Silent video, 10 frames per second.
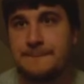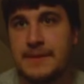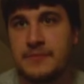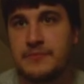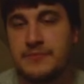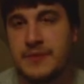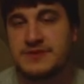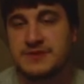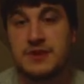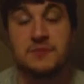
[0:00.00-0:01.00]
They
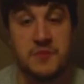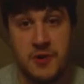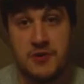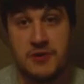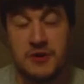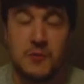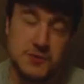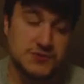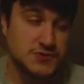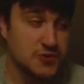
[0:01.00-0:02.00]
basically promoted him,
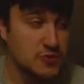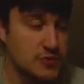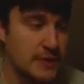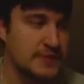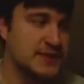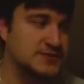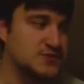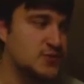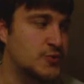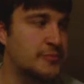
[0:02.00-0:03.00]
which is cool. I mean, that's
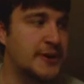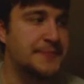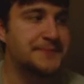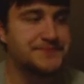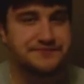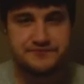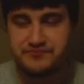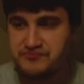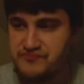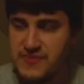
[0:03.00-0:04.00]
cool, but.
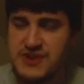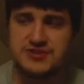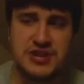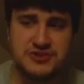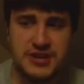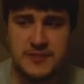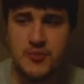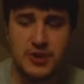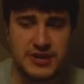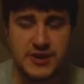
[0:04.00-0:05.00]
They said you need
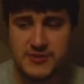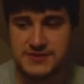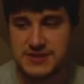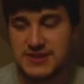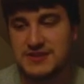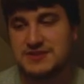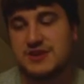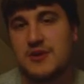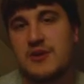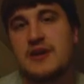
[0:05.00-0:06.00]
more kills in it,
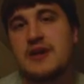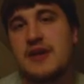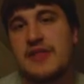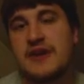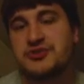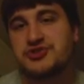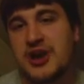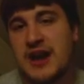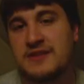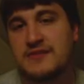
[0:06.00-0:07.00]
so they
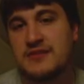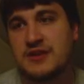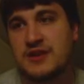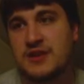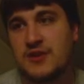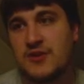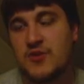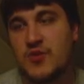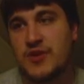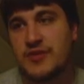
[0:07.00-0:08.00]
shot the
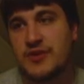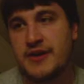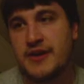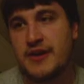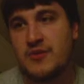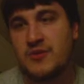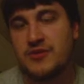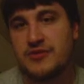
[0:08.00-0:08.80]
kill with the